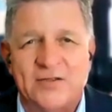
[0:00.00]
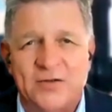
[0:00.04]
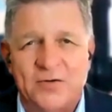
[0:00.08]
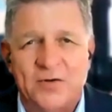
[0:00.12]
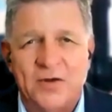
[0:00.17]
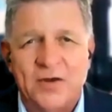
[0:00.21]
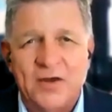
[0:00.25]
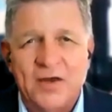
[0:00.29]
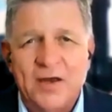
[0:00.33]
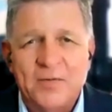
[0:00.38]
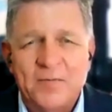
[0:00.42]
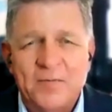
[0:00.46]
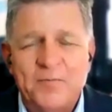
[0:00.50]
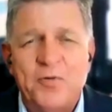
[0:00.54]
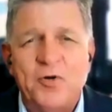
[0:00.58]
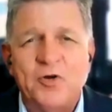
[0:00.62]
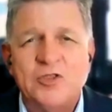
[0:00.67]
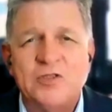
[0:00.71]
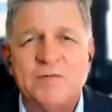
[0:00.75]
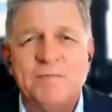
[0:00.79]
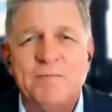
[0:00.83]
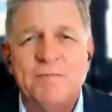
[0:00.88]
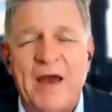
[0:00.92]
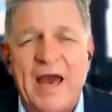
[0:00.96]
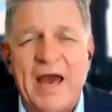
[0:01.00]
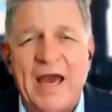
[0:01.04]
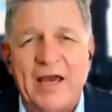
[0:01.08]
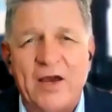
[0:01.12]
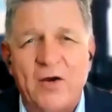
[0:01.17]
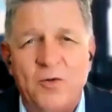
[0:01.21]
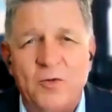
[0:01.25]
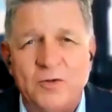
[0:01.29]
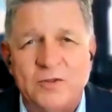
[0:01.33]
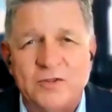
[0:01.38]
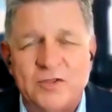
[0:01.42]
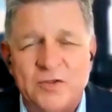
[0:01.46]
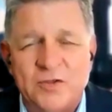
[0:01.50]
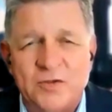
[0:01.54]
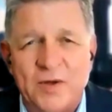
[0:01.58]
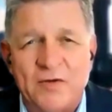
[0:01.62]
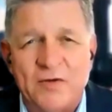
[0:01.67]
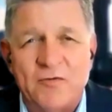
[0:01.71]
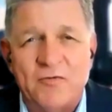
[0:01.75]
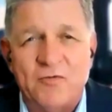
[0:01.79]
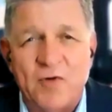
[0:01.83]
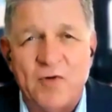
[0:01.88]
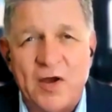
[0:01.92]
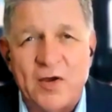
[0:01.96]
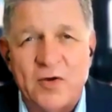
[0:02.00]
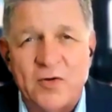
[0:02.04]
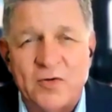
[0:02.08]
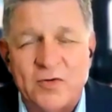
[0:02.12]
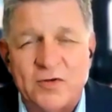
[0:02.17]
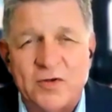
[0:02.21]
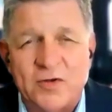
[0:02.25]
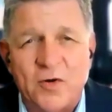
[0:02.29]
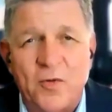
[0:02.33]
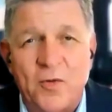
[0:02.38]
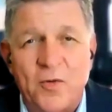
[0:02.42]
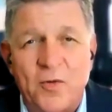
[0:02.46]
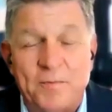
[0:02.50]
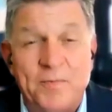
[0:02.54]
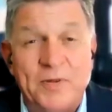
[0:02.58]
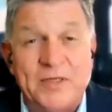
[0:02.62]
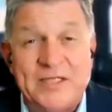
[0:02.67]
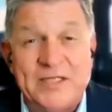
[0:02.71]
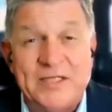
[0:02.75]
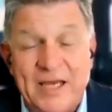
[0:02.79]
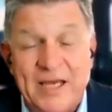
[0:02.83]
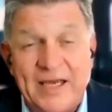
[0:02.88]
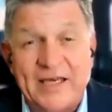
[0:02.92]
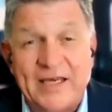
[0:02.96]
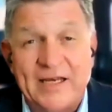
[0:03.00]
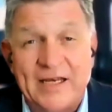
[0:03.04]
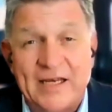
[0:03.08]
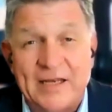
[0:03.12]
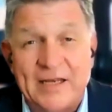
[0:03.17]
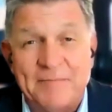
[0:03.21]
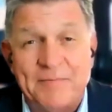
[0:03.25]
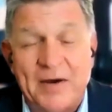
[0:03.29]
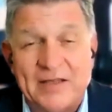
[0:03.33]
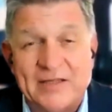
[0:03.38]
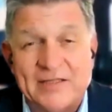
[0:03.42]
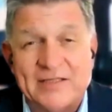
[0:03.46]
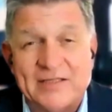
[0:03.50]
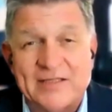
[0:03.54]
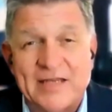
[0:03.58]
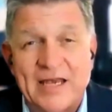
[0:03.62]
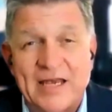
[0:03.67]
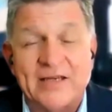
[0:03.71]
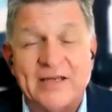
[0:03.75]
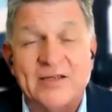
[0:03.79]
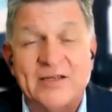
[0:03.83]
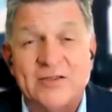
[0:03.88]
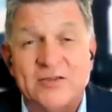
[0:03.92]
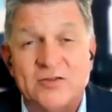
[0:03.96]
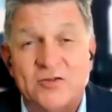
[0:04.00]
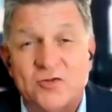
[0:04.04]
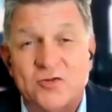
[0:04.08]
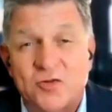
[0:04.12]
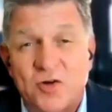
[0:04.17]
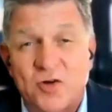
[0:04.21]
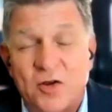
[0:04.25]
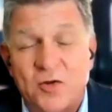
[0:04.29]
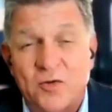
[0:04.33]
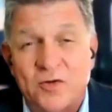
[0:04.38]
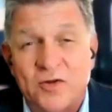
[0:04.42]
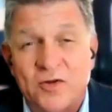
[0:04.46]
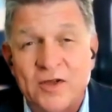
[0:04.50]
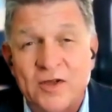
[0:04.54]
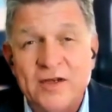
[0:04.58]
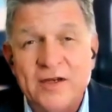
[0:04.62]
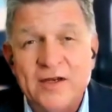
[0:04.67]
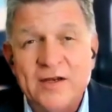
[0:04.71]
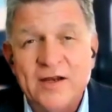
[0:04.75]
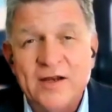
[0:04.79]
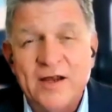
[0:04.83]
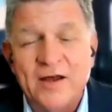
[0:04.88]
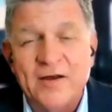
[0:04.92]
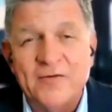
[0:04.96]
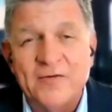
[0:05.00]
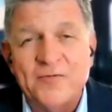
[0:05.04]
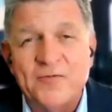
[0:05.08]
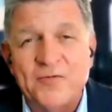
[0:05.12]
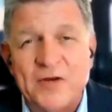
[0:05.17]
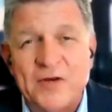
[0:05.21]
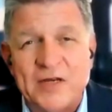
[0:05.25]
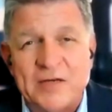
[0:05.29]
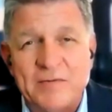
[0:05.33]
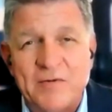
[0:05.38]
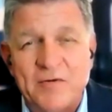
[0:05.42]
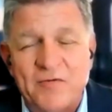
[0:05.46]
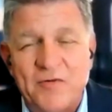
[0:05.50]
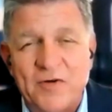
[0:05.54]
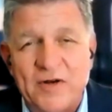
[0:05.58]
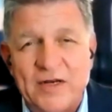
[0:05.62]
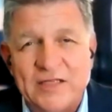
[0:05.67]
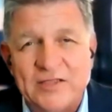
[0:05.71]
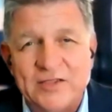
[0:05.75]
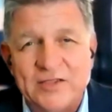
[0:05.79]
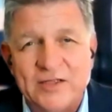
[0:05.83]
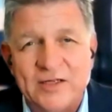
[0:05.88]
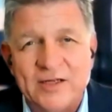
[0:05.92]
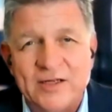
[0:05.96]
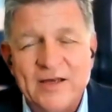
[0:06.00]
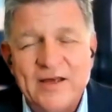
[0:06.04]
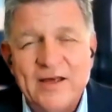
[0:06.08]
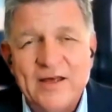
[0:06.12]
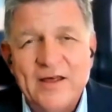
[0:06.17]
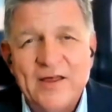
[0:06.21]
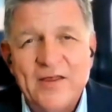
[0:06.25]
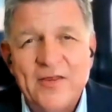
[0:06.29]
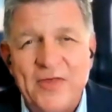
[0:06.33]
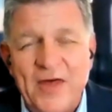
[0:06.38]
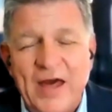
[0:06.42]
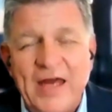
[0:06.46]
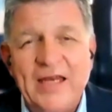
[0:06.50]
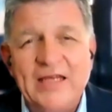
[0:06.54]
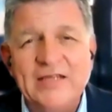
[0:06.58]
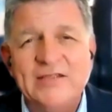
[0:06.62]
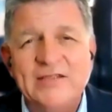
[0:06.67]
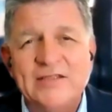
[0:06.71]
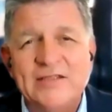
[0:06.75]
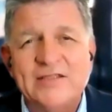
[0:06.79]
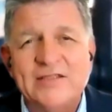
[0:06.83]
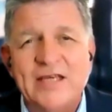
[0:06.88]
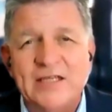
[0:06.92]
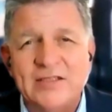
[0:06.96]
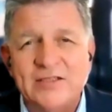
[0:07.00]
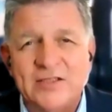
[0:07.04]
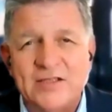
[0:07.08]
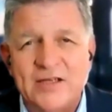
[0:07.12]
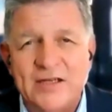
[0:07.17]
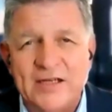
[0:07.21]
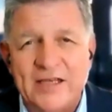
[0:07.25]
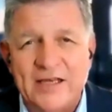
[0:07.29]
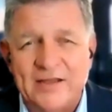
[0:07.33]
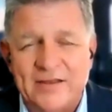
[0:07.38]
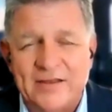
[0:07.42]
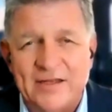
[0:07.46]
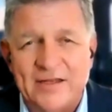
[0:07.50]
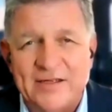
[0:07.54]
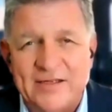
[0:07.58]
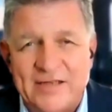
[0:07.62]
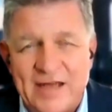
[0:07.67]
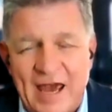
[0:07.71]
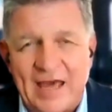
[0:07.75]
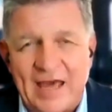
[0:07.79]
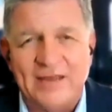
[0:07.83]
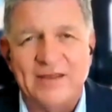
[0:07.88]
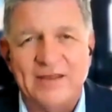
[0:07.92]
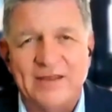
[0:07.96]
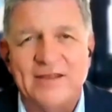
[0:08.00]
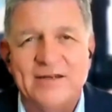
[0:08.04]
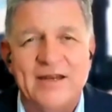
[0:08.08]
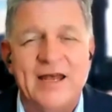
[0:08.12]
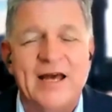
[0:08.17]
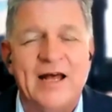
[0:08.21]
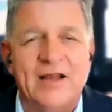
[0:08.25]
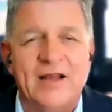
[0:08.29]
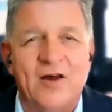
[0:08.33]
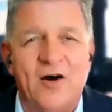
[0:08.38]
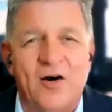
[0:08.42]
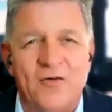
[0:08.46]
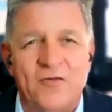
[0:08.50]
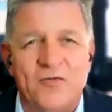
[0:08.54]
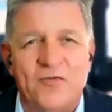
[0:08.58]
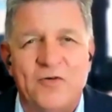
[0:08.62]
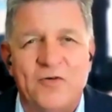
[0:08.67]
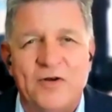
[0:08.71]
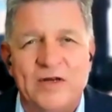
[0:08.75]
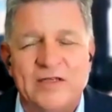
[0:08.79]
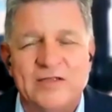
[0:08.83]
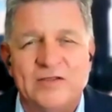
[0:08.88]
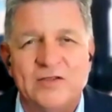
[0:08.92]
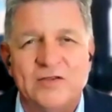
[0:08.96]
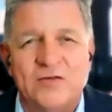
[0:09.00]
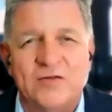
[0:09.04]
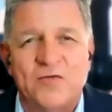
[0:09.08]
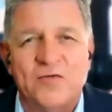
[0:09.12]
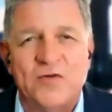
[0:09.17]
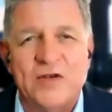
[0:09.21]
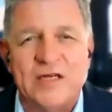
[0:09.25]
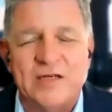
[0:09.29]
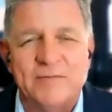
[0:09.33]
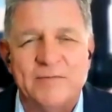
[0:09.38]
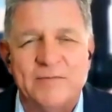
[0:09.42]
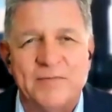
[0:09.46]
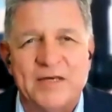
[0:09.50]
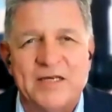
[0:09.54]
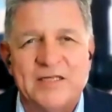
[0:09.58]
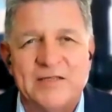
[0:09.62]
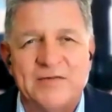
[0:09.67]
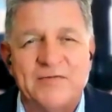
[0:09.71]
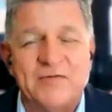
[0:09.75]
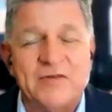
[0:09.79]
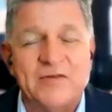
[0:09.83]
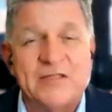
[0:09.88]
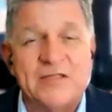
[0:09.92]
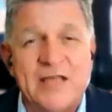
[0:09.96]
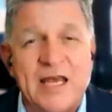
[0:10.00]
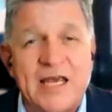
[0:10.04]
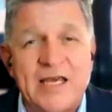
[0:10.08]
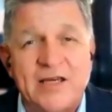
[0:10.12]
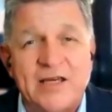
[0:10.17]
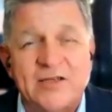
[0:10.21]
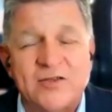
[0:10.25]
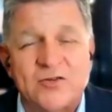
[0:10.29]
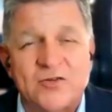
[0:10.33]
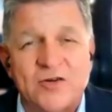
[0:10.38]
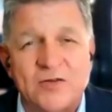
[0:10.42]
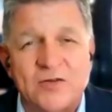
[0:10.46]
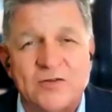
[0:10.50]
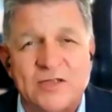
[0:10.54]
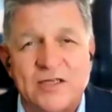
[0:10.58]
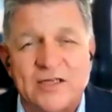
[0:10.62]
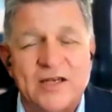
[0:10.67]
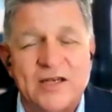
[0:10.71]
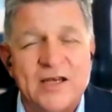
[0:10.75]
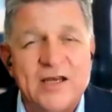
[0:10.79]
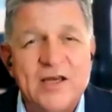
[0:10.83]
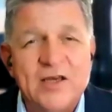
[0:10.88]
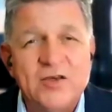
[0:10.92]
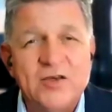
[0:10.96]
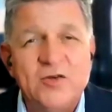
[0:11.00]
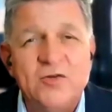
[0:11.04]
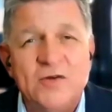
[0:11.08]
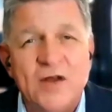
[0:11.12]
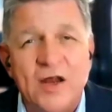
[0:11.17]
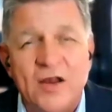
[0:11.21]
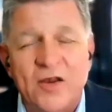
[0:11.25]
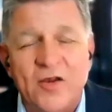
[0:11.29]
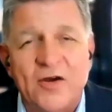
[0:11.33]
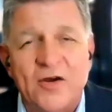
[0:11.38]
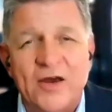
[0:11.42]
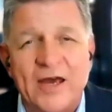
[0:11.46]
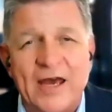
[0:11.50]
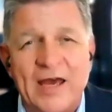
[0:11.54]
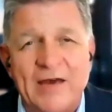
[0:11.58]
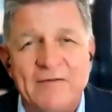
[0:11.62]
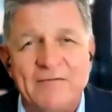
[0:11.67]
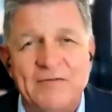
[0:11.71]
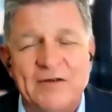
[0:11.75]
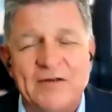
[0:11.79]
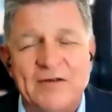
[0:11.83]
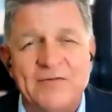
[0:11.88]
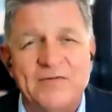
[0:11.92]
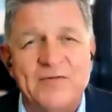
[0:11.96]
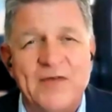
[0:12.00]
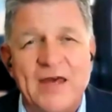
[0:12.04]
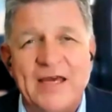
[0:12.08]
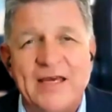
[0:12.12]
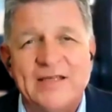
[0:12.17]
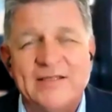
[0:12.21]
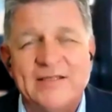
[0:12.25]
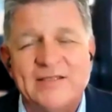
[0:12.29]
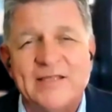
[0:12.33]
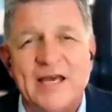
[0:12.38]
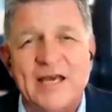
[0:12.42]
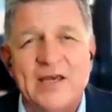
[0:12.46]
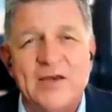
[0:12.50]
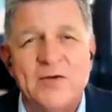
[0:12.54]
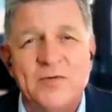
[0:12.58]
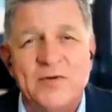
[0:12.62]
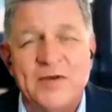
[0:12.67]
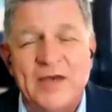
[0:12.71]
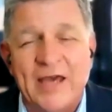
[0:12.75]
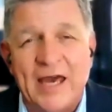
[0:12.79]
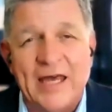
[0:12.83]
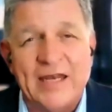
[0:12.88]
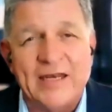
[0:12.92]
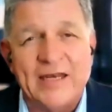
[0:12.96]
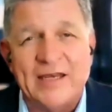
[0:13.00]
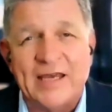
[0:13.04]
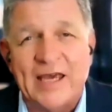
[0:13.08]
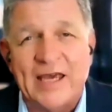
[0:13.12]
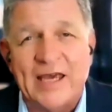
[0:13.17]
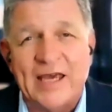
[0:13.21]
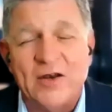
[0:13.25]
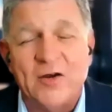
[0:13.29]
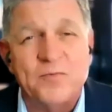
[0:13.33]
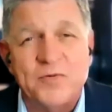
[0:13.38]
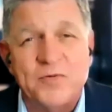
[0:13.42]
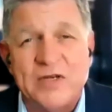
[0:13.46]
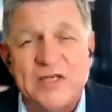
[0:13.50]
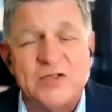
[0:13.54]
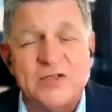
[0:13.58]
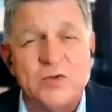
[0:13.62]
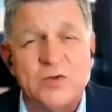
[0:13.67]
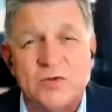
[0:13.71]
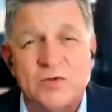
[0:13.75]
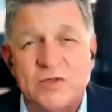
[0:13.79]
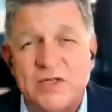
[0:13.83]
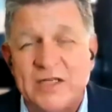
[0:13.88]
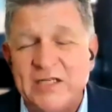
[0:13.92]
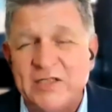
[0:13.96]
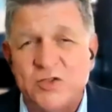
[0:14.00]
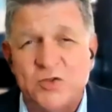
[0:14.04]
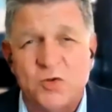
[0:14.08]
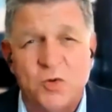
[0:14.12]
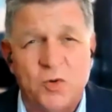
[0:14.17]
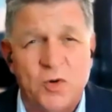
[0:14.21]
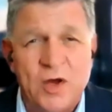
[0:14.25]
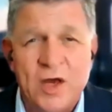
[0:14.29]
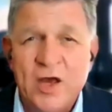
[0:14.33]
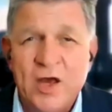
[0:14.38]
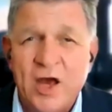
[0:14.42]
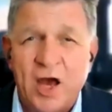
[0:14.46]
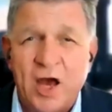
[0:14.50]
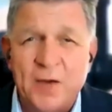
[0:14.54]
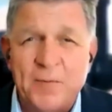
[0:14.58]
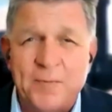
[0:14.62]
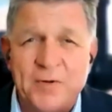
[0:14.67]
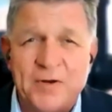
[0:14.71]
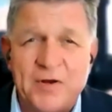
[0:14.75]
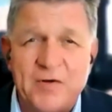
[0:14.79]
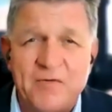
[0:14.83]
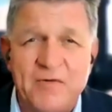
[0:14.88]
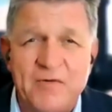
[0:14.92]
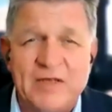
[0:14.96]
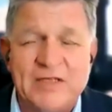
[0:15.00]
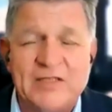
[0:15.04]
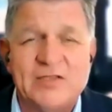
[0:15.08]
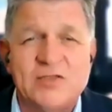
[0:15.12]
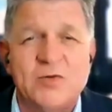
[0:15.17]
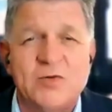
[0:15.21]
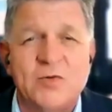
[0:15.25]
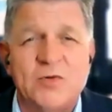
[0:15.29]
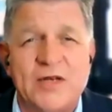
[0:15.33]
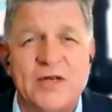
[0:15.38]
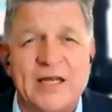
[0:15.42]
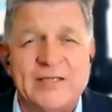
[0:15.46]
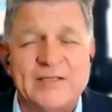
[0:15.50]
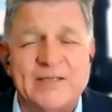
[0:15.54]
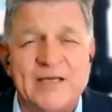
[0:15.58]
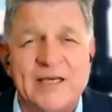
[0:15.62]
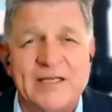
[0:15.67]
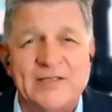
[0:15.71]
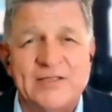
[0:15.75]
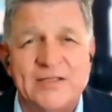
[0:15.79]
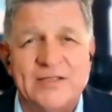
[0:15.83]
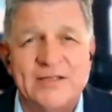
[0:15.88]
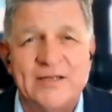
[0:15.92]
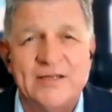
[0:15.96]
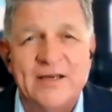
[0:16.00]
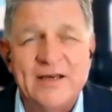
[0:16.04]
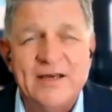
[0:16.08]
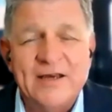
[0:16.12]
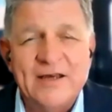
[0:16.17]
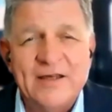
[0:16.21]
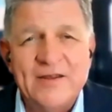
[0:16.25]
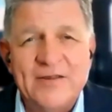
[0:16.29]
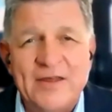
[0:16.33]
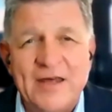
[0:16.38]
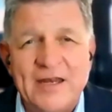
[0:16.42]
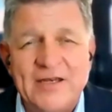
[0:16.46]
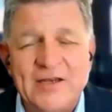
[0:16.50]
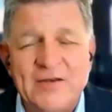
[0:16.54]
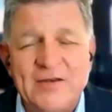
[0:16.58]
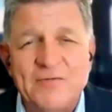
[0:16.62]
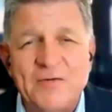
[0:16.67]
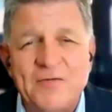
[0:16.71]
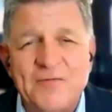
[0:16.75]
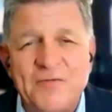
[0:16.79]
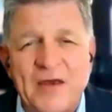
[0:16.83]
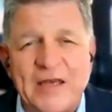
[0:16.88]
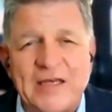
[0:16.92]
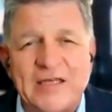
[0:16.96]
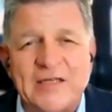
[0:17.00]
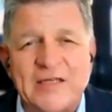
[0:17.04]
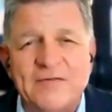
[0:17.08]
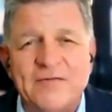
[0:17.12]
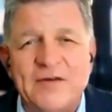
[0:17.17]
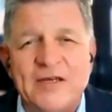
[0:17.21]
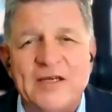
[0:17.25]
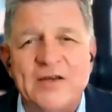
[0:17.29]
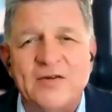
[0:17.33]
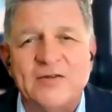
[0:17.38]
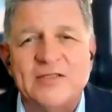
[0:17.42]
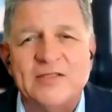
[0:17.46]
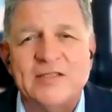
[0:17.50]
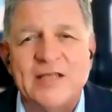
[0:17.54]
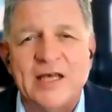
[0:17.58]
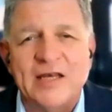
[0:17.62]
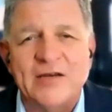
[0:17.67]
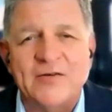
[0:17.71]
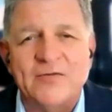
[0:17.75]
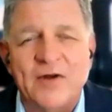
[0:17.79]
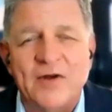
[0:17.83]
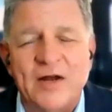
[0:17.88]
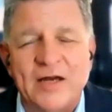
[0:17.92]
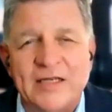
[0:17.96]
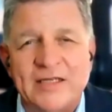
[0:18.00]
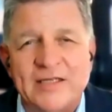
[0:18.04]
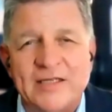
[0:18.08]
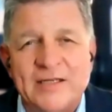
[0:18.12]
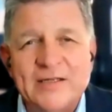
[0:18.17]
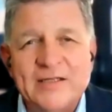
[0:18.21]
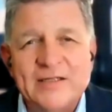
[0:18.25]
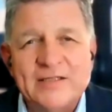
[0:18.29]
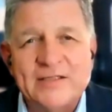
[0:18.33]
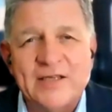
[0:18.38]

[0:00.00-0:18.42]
to push back or to erode, or particularly by the state control, freedom of religion, that is essentially the death knell of religious freedom. Because if the state controls it, you no longer have it. If they can say who can and cannot preach or teach or open a religious organization, then you've effectively lost that right.